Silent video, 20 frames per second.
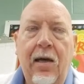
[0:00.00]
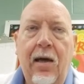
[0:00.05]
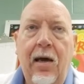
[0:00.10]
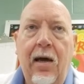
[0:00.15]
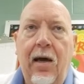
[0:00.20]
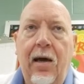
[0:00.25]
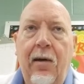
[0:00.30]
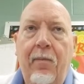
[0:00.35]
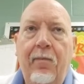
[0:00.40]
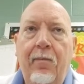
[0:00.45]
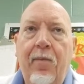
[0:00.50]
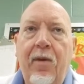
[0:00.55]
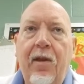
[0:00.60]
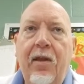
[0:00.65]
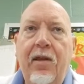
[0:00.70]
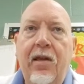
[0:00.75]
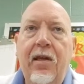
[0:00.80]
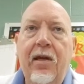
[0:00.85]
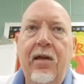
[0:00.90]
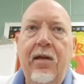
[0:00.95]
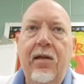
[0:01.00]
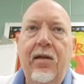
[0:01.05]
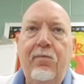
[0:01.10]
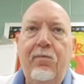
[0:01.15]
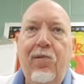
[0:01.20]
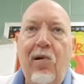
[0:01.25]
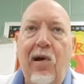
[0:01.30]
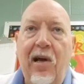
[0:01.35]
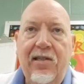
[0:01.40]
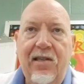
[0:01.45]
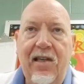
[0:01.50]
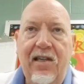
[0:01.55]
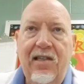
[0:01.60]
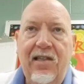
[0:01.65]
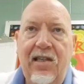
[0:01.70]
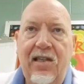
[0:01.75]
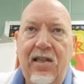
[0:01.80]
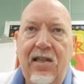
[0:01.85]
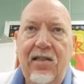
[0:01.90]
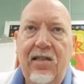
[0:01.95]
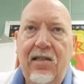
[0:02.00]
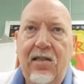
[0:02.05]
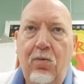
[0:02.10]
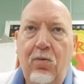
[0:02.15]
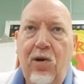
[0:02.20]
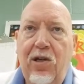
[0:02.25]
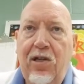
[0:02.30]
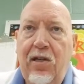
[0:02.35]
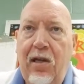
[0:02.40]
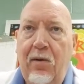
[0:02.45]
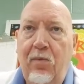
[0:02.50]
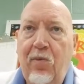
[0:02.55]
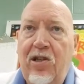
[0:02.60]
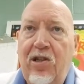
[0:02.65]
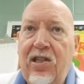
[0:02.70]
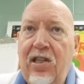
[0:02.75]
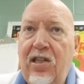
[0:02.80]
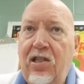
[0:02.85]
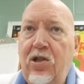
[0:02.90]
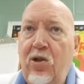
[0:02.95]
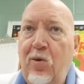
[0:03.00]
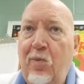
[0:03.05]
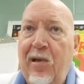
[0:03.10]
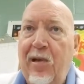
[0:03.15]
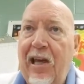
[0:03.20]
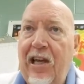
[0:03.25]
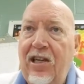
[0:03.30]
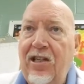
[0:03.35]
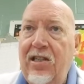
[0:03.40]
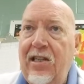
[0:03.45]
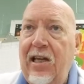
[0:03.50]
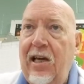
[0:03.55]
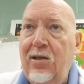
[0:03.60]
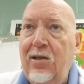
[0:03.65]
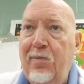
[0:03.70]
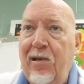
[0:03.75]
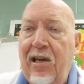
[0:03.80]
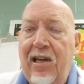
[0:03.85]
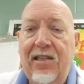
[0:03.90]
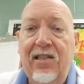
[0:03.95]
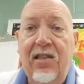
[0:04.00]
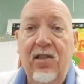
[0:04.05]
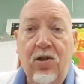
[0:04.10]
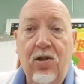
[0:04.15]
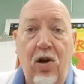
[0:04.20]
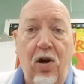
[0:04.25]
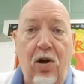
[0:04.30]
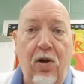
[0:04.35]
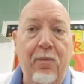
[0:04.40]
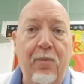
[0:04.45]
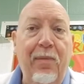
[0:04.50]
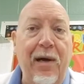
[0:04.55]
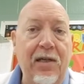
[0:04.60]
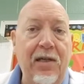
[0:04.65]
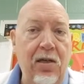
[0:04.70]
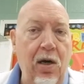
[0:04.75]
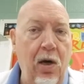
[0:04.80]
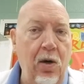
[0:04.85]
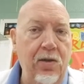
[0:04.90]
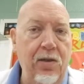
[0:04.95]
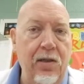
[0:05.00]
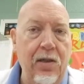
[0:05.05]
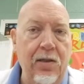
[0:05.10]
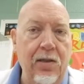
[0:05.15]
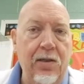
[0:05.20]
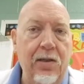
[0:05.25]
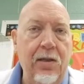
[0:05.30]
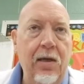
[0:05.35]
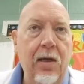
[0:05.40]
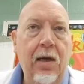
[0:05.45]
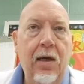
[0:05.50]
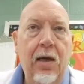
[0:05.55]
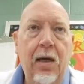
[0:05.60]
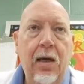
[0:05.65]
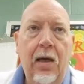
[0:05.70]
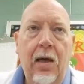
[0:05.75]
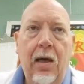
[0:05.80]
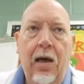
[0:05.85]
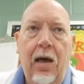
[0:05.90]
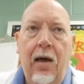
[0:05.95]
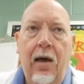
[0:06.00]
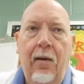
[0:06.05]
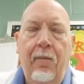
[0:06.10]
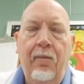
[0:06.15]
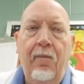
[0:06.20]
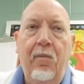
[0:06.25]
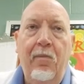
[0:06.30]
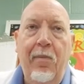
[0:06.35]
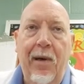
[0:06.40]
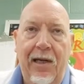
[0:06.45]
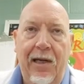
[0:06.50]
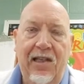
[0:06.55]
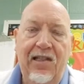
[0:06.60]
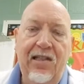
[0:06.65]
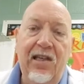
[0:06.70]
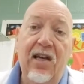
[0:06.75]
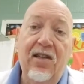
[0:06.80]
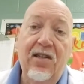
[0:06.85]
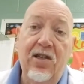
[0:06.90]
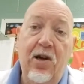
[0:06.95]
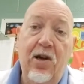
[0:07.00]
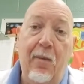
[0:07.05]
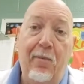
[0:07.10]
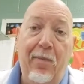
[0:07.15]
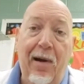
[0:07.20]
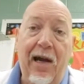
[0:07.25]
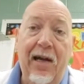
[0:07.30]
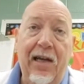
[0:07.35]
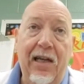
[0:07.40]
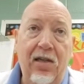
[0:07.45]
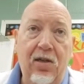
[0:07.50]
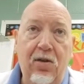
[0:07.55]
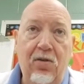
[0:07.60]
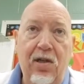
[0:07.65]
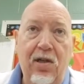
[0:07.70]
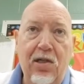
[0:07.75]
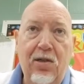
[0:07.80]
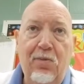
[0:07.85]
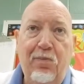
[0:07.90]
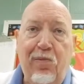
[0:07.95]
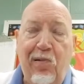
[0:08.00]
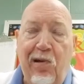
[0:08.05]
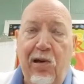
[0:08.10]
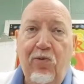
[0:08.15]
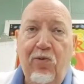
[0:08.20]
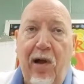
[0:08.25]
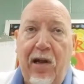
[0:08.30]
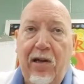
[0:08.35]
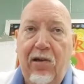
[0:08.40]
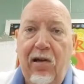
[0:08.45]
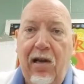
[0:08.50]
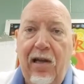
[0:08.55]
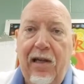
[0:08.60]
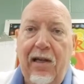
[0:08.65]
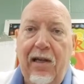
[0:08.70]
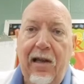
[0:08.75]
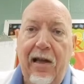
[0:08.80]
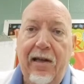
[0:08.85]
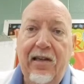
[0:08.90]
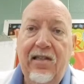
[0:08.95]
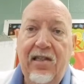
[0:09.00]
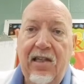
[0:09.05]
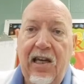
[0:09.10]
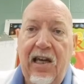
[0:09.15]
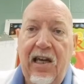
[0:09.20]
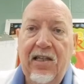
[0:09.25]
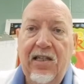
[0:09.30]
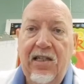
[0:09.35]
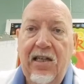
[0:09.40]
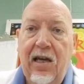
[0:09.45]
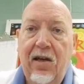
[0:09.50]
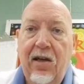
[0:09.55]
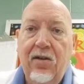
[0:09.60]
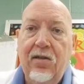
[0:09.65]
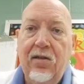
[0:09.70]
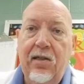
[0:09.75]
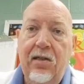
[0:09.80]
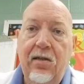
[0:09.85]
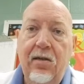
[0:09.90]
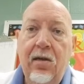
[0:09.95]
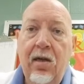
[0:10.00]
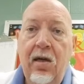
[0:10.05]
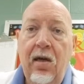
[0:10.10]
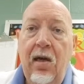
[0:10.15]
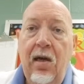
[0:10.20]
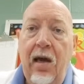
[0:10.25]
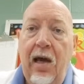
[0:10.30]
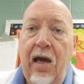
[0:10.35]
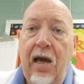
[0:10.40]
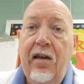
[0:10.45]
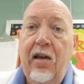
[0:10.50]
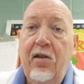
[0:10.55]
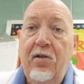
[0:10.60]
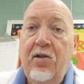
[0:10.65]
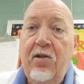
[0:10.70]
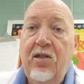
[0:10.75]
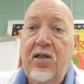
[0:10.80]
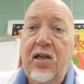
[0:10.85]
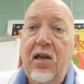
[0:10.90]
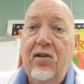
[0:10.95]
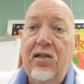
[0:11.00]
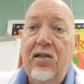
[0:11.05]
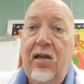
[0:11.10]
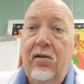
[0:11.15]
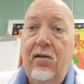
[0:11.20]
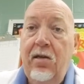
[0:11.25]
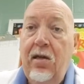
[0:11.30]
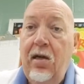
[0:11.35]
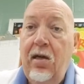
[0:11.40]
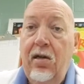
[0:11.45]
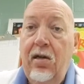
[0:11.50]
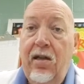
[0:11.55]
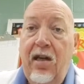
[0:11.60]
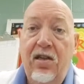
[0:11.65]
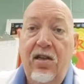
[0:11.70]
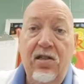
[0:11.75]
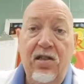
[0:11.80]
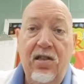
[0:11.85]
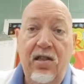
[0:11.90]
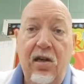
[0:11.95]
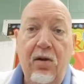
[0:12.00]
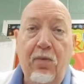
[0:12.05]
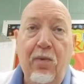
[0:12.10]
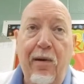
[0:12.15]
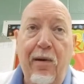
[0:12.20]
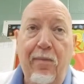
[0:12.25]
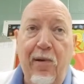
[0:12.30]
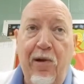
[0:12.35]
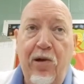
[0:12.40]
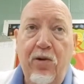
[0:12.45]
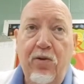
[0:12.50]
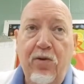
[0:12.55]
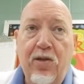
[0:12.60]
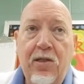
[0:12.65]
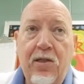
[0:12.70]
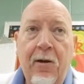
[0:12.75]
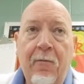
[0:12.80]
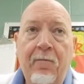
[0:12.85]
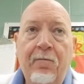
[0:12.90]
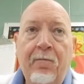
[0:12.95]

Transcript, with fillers: Um, the process in, this, in which this duplication takes place is called mitosis. Um, many cells in our body do this pretty regularly, like skin cells and, and other cells that uh, they just need to reproduce.